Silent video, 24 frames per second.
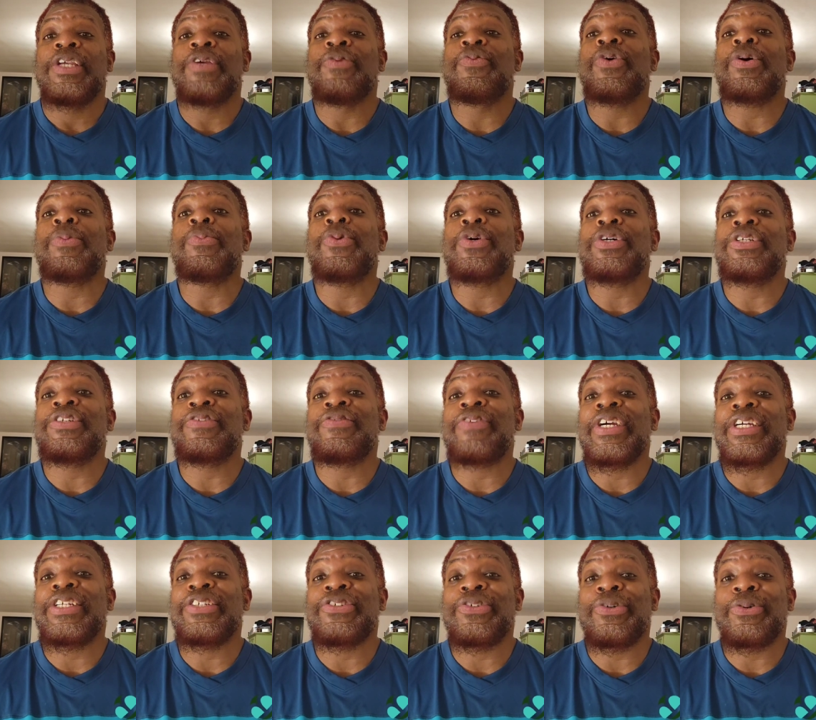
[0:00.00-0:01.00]
You want more
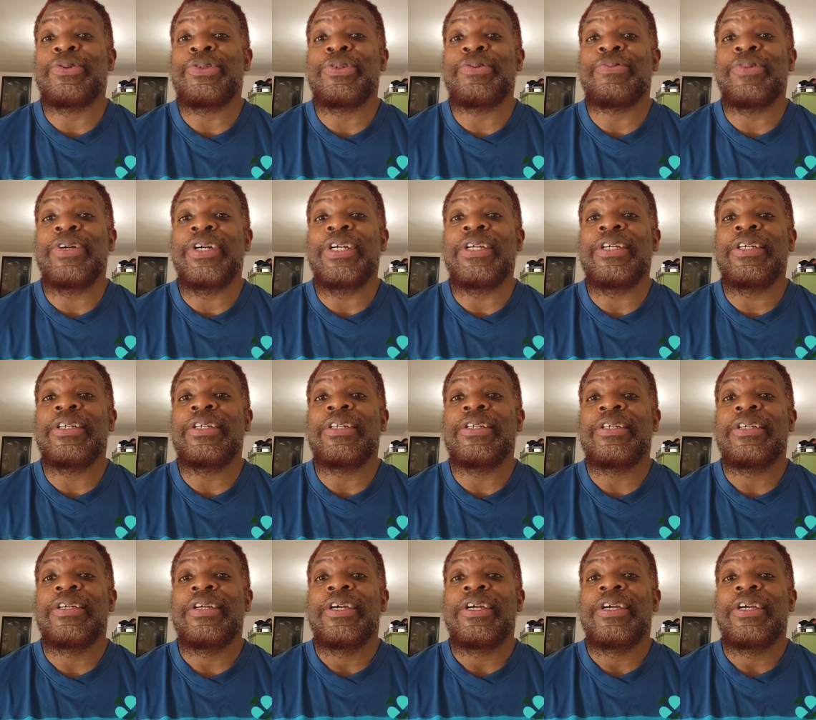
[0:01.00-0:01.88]
direct shoulder work?